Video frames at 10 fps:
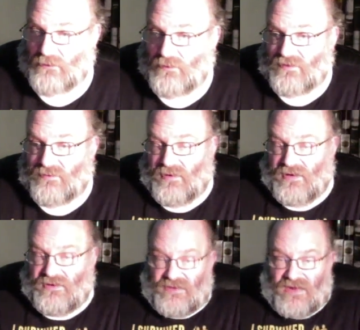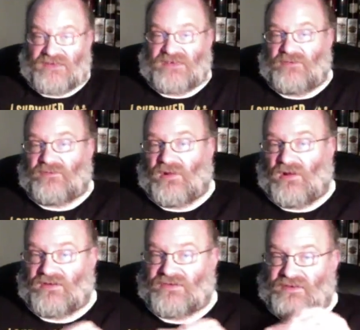with my taxi
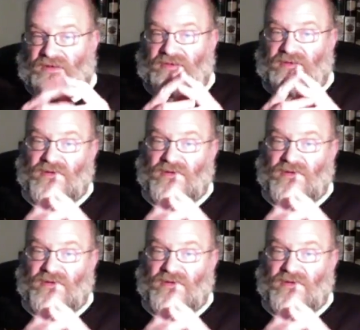vlogs that